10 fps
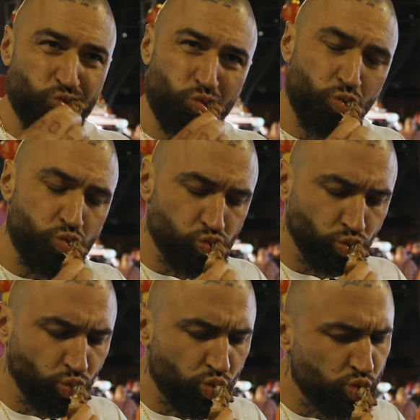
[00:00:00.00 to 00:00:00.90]
I can't
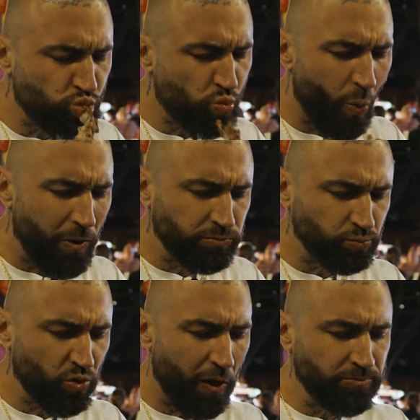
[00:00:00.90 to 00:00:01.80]
distinguish what part
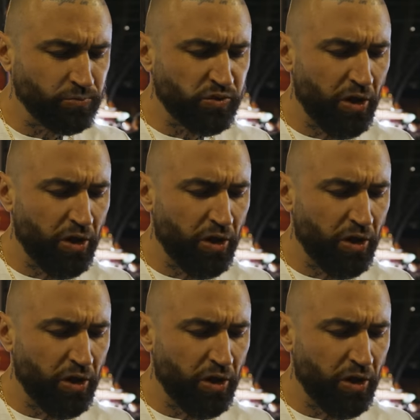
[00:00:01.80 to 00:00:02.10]
of the foot it